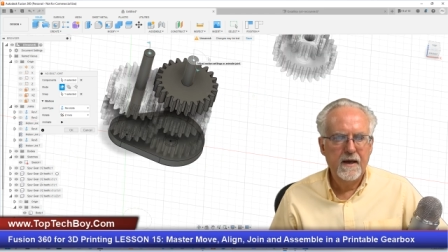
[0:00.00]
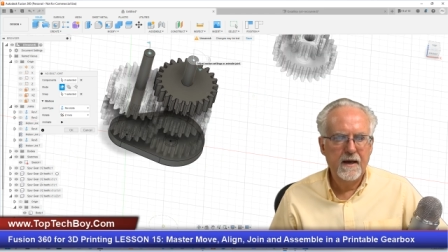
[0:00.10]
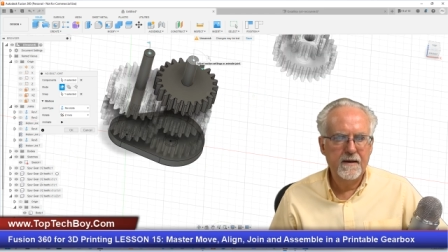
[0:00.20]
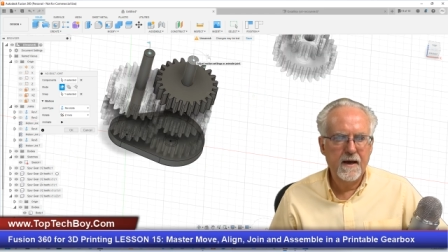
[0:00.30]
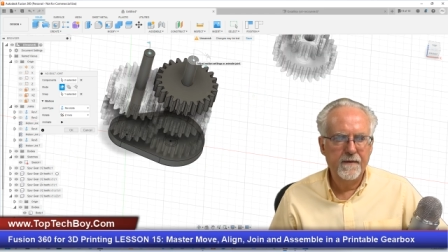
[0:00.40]

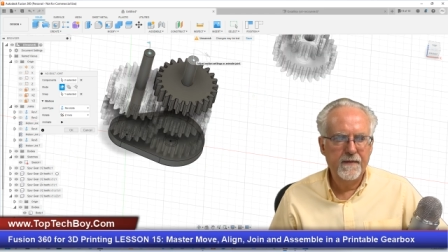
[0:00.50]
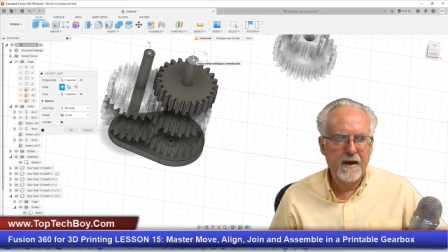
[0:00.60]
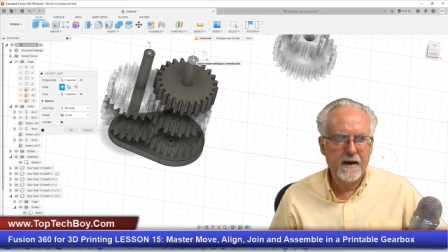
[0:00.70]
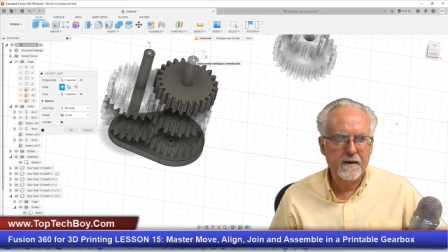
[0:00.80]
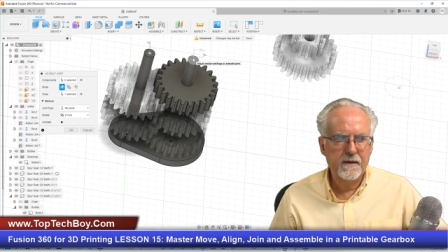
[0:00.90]
And now
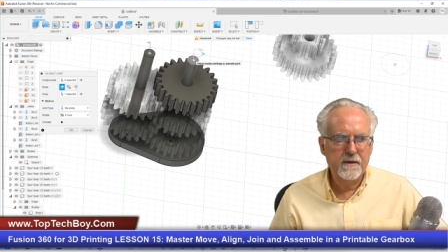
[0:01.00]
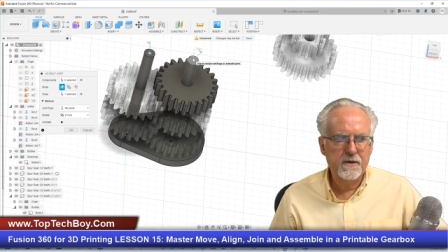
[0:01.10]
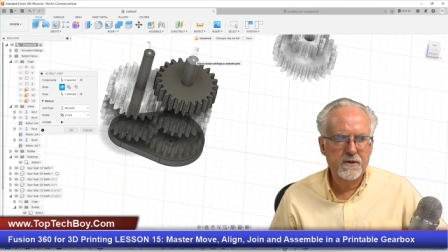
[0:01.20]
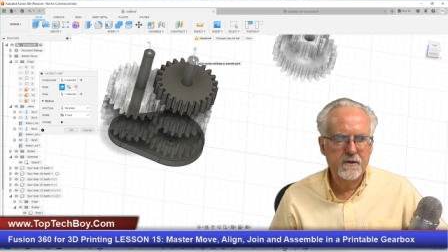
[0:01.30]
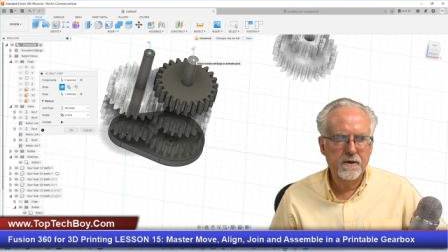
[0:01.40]
that
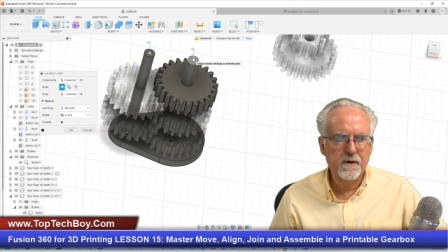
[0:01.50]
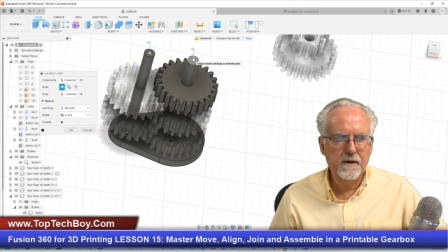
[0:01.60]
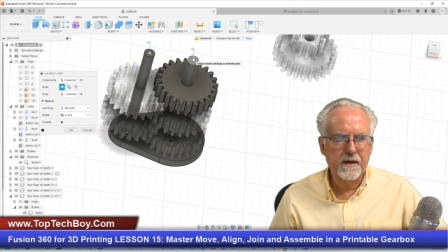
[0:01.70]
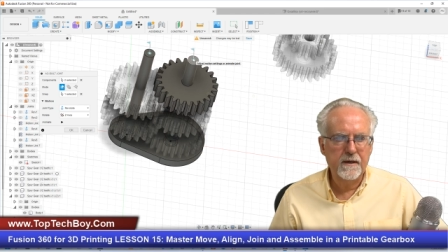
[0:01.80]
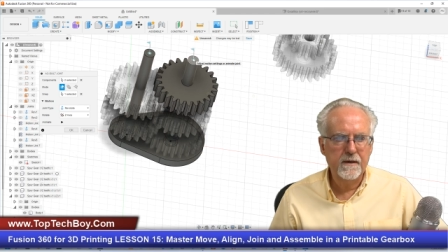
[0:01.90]
is
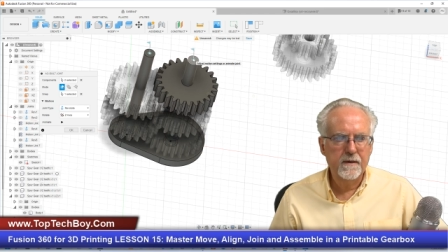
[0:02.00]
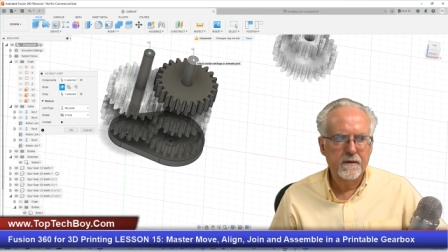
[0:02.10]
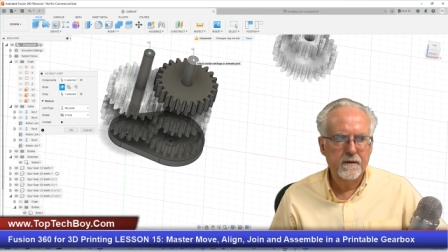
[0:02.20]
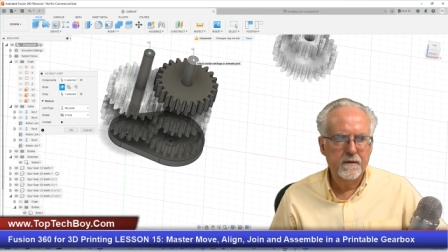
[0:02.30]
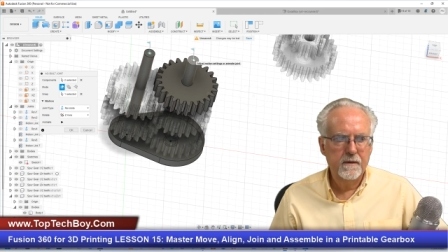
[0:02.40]
turning.
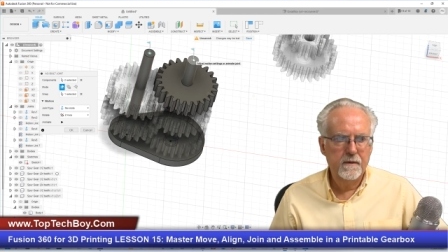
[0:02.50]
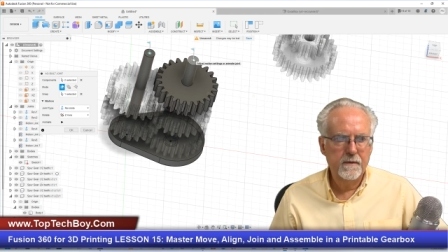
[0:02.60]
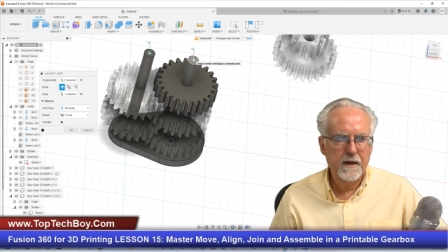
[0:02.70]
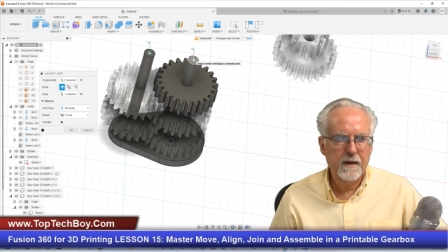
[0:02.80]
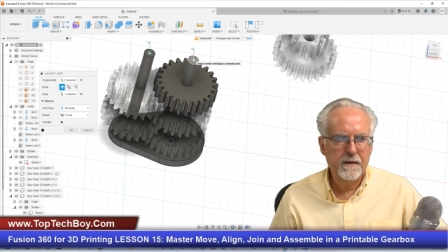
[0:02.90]

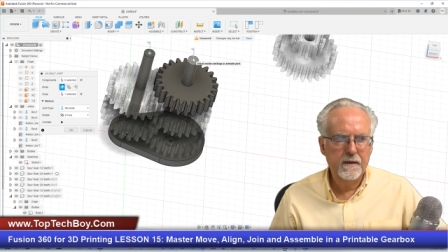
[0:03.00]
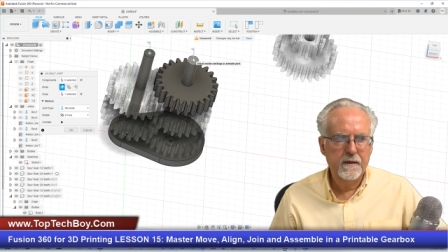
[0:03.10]
Okay.